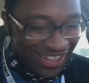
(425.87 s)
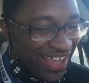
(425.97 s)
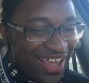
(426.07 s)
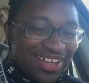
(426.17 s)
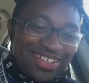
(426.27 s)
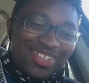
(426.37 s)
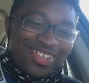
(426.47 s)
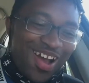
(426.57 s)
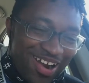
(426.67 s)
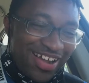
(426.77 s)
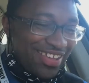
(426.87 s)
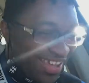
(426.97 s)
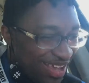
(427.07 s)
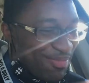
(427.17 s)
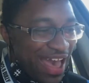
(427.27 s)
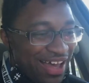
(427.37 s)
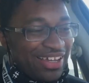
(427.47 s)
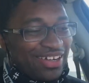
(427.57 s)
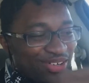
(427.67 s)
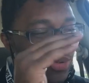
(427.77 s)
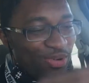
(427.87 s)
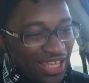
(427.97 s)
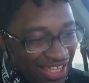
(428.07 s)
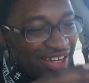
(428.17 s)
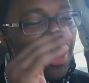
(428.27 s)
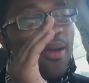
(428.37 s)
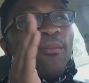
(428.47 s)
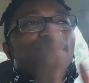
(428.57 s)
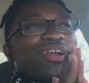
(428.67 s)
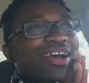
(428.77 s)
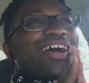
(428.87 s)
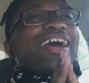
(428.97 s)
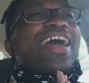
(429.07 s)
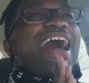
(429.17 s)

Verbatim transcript: Katara came out here to win, bruh.